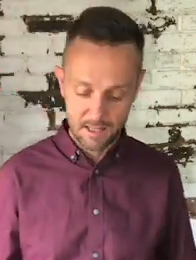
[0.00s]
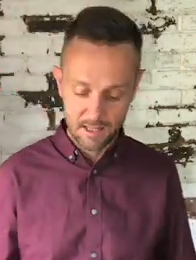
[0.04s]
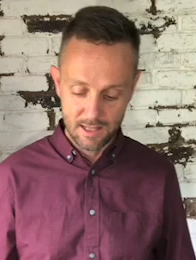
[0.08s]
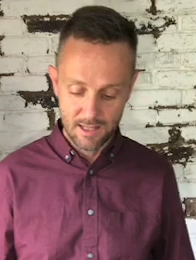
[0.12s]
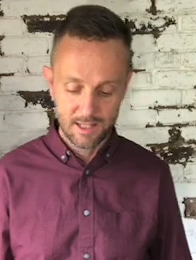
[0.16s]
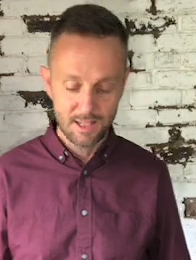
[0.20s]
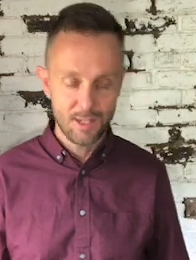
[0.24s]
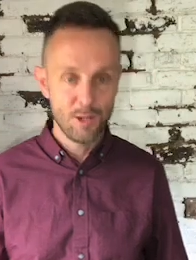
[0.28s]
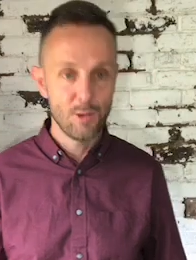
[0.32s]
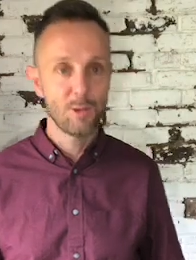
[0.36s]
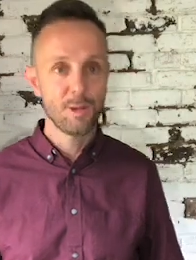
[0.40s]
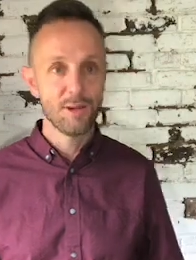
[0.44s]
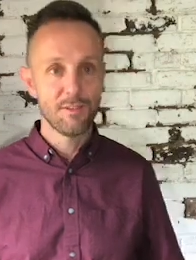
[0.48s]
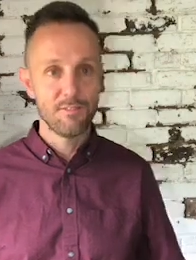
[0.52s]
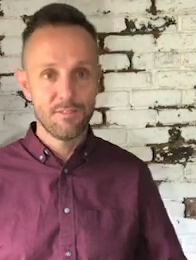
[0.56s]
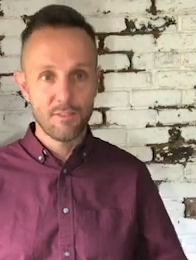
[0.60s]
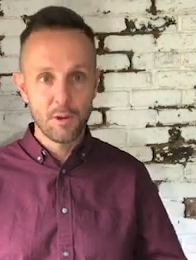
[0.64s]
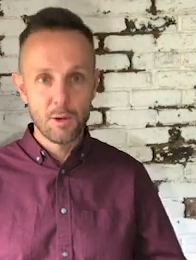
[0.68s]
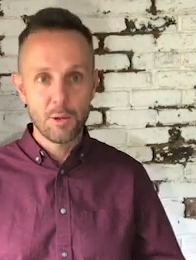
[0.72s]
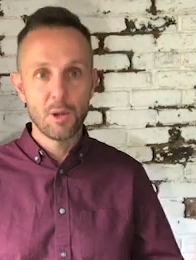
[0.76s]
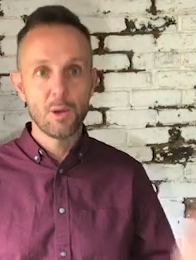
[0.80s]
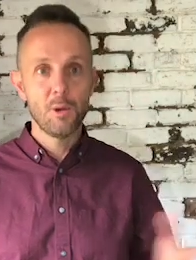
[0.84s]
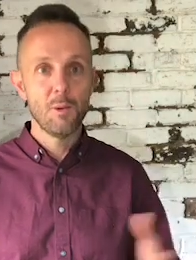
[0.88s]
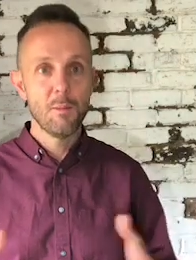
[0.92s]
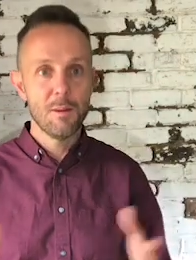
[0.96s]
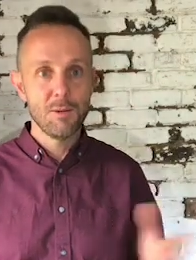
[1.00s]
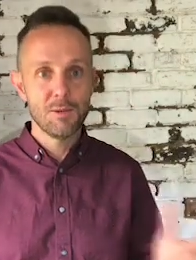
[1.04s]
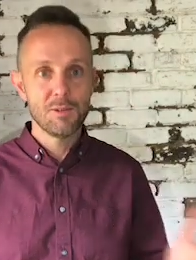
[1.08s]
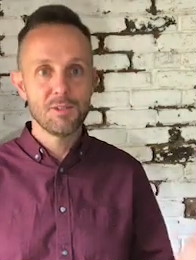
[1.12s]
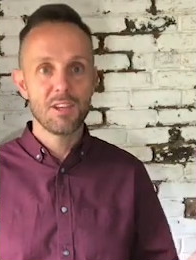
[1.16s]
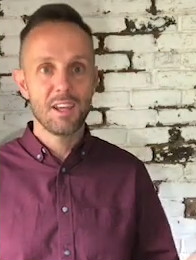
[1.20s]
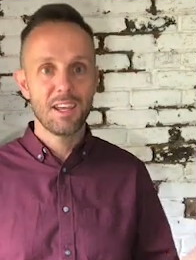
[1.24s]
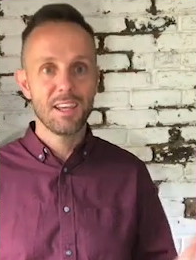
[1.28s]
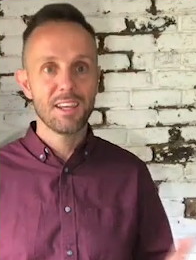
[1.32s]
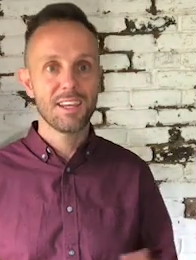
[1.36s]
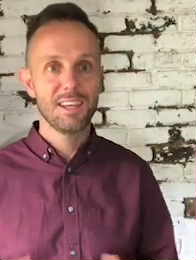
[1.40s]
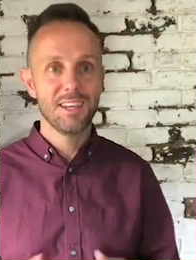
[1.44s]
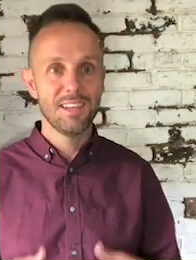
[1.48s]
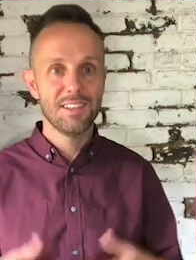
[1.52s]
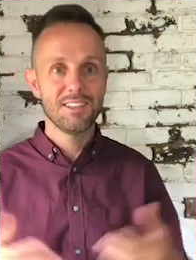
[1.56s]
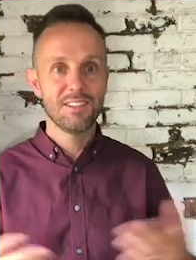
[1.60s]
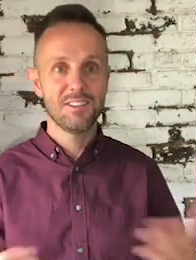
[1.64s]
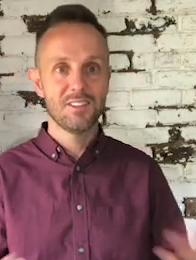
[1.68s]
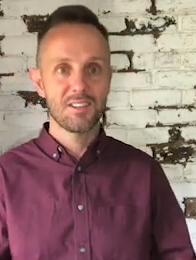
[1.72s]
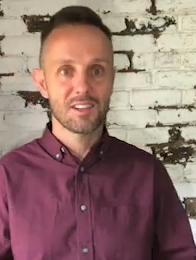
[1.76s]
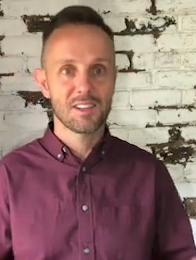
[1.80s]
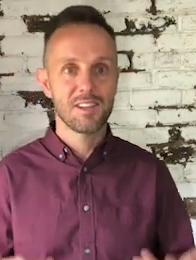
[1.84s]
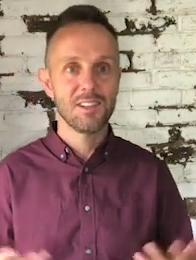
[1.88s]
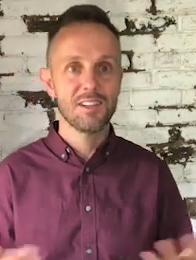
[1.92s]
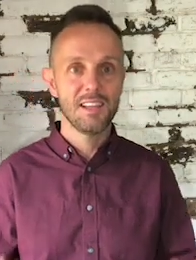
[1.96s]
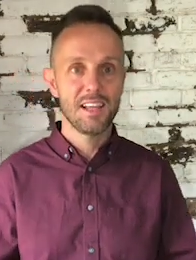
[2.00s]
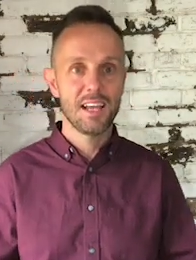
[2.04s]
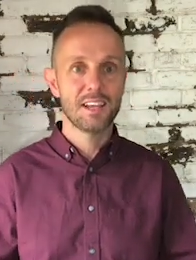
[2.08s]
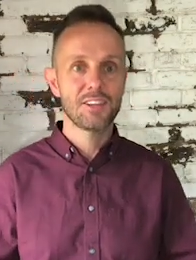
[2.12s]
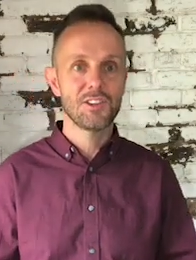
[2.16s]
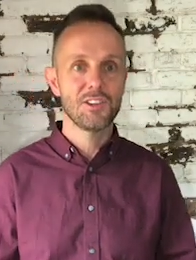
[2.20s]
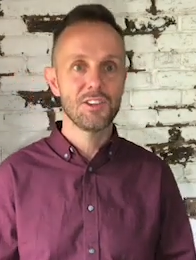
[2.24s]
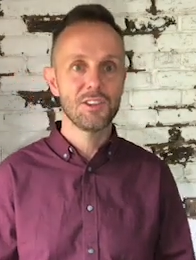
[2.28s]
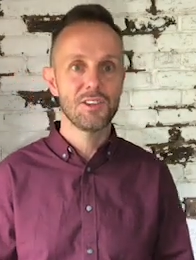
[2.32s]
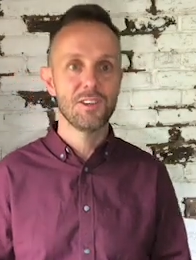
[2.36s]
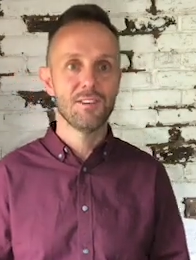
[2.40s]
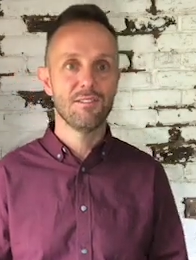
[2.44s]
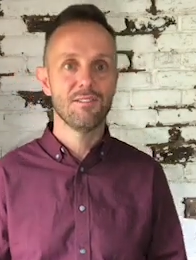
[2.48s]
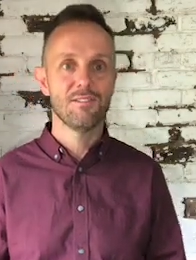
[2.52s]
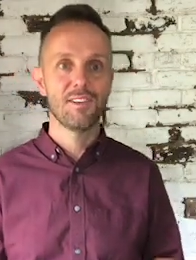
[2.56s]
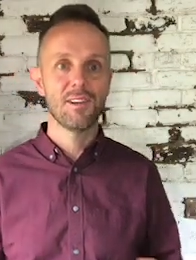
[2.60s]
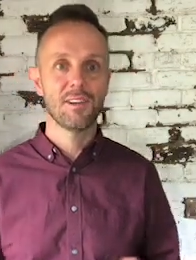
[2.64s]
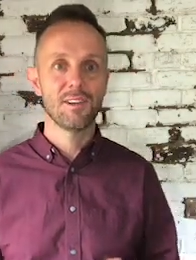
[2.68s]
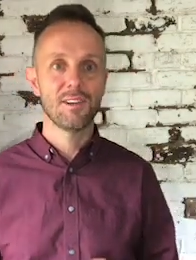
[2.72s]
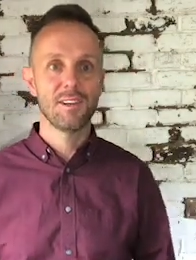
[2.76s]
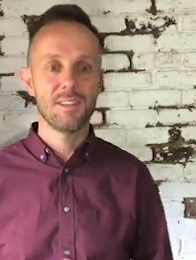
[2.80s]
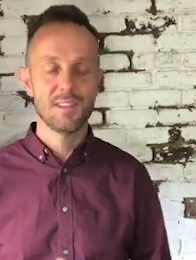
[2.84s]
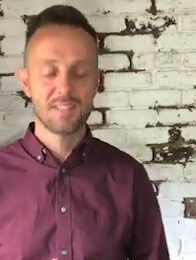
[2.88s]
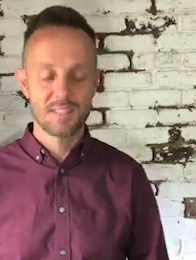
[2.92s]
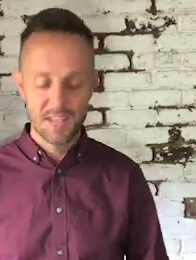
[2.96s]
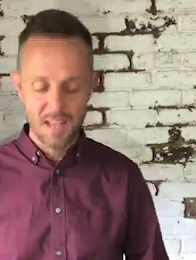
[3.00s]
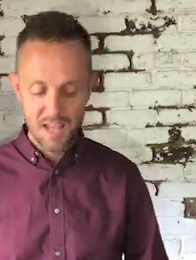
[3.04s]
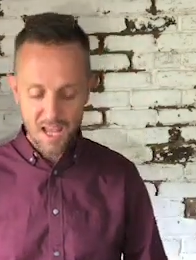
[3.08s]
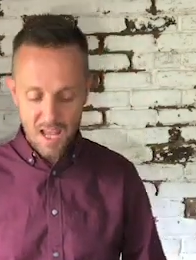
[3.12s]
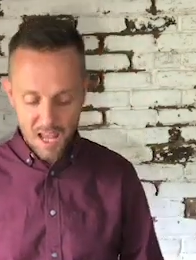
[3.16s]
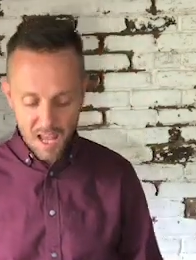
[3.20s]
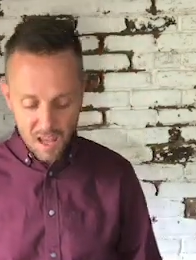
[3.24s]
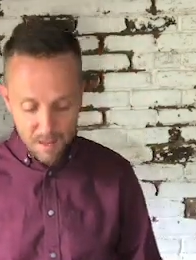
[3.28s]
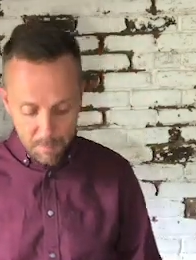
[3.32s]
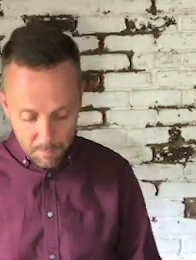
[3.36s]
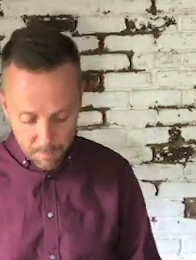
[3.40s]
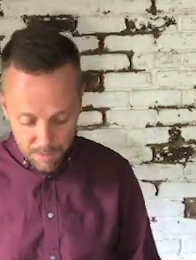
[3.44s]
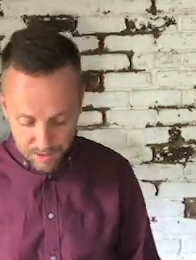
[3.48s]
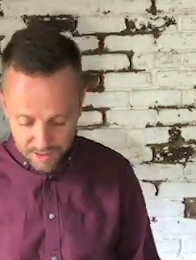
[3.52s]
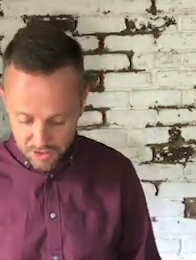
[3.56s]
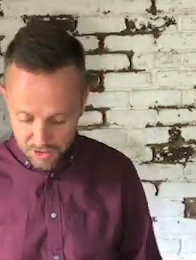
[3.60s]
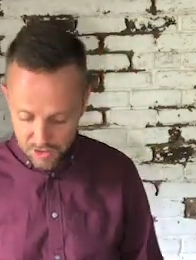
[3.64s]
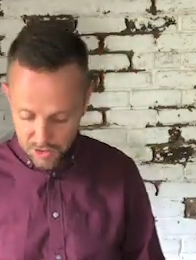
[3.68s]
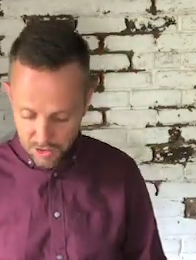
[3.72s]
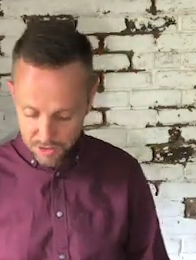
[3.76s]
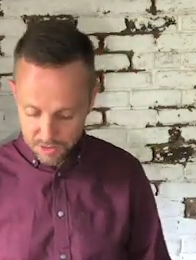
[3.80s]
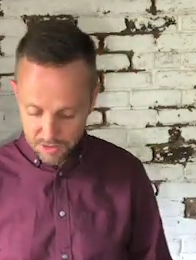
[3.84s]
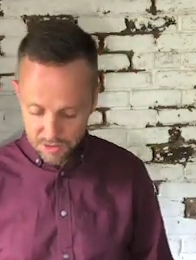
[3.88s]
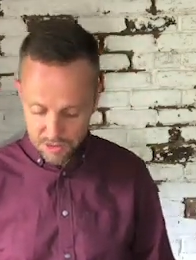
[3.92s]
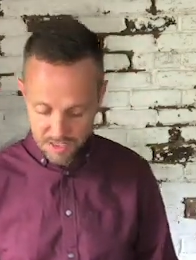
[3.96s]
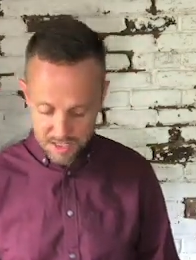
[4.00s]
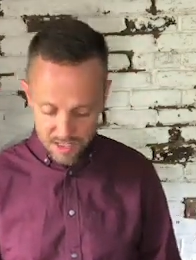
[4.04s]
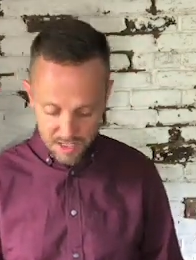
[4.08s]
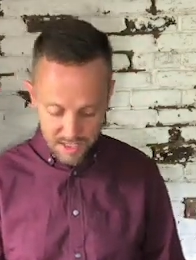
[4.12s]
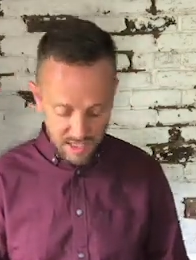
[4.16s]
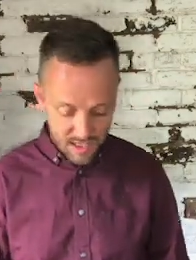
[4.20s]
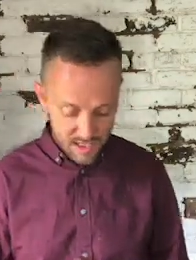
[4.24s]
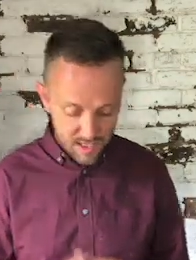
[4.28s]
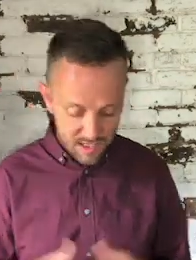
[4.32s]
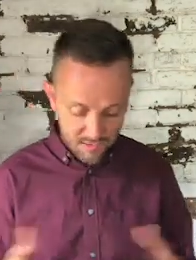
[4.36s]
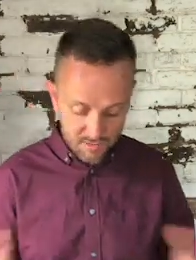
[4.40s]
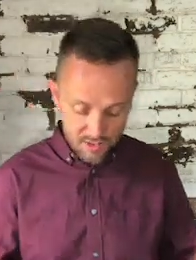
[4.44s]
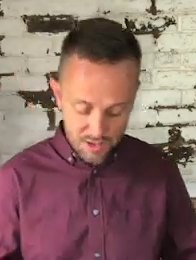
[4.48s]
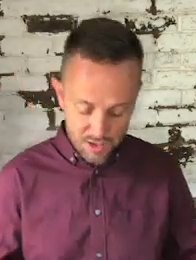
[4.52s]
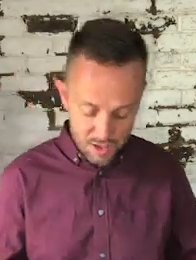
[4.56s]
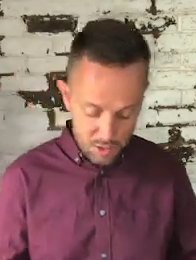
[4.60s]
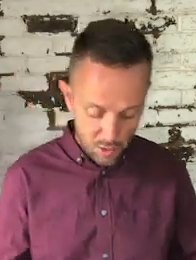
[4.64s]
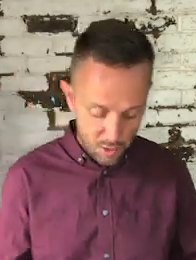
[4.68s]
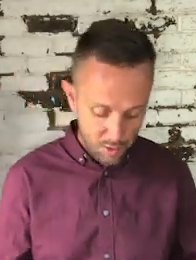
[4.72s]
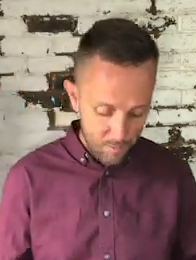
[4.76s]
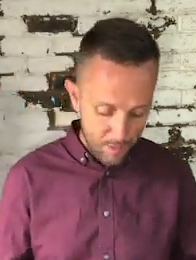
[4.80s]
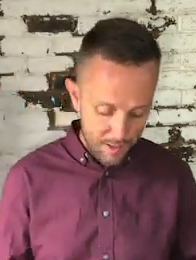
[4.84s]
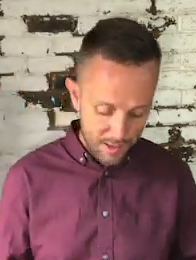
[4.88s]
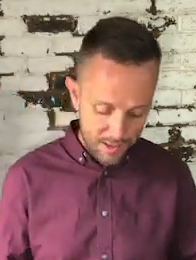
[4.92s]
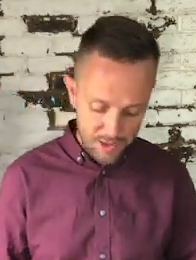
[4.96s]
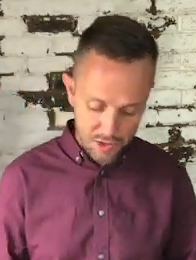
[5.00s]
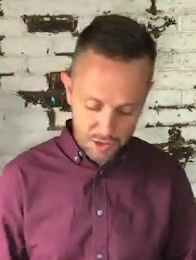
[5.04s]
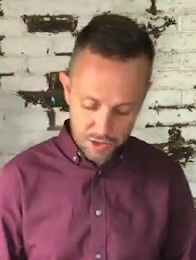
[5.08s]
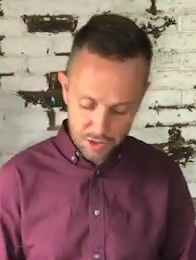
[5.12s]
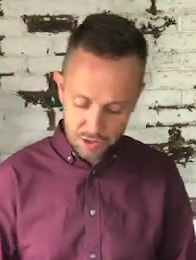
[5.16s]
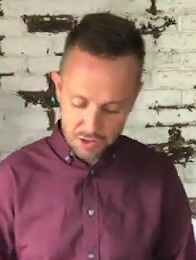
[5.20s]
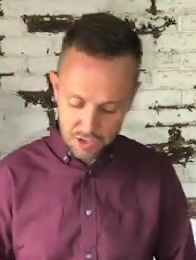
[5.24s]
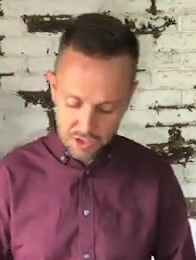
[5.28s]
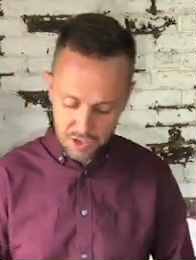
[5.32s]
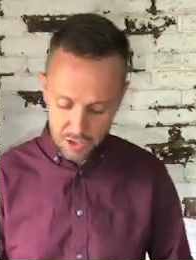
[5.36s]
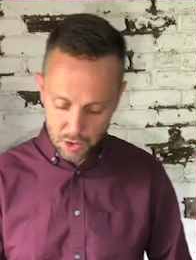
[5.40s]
You know what a photo mosaic is? It's a collection of various pictures, individual pictures.